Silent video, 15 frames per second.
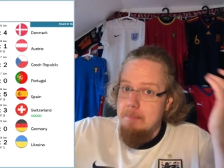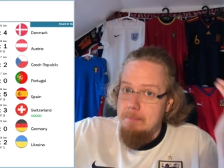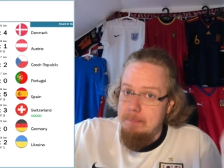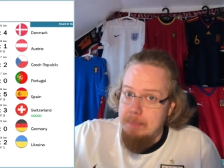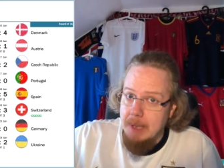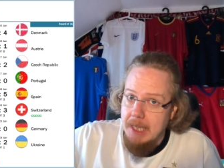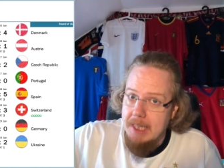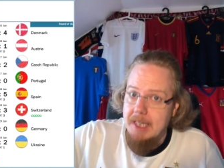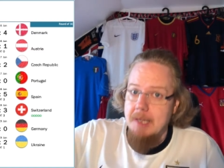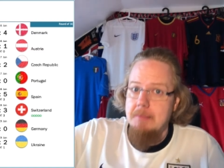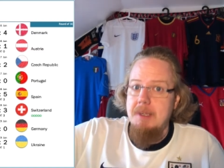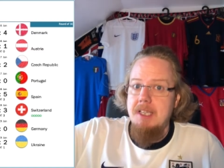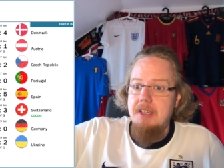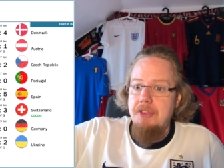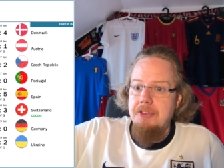but they
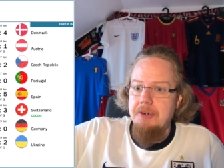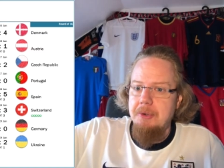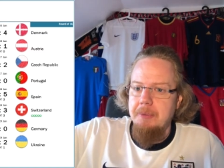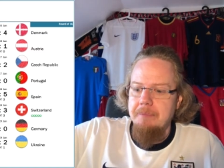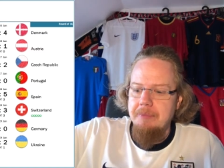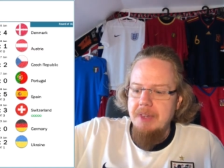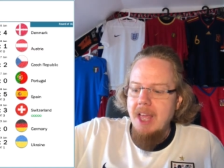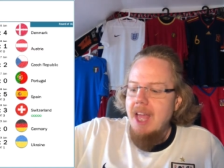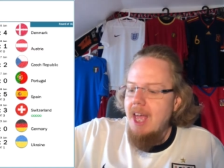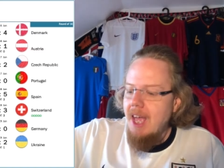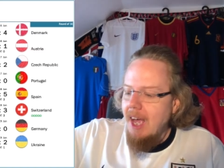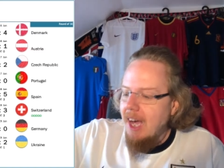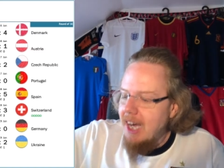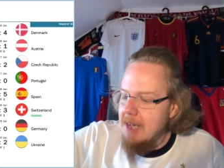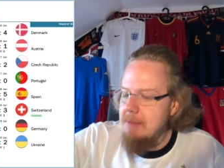made it through.
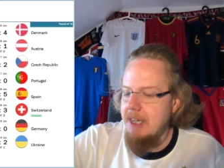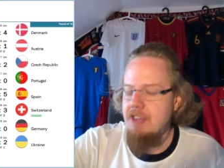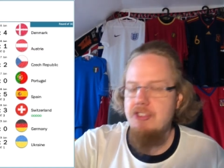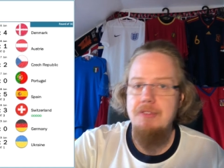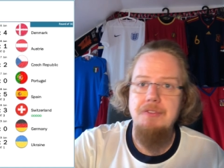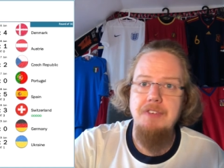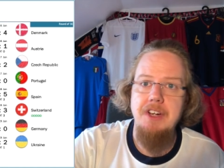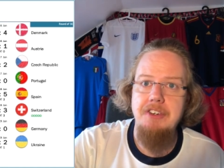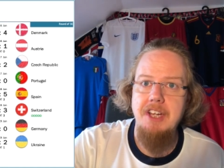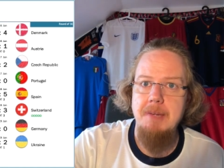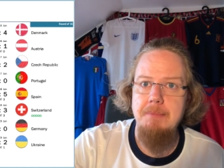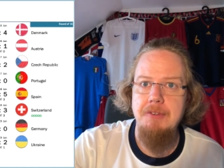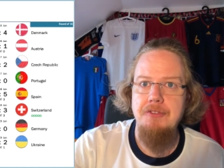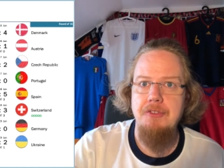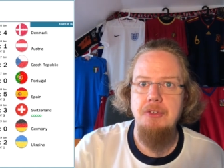I'm actually very
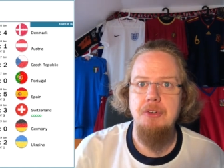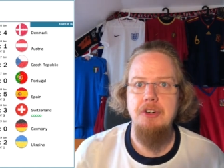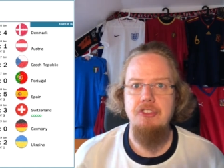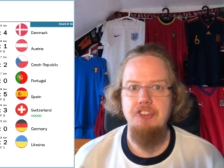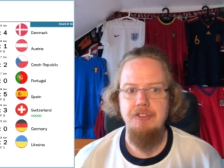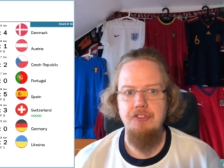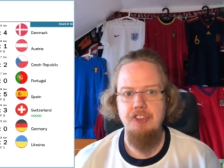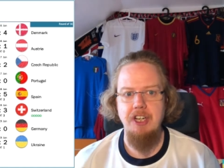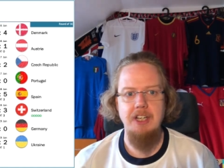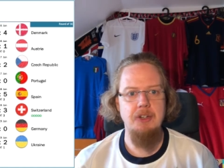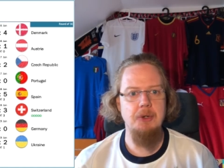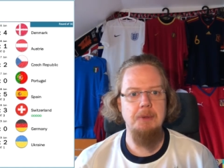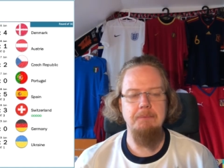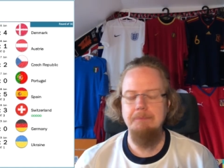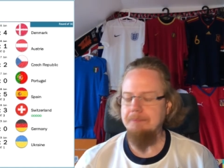happy for
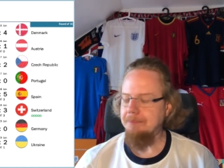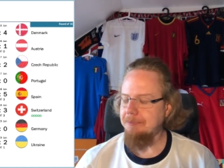Shevchenko.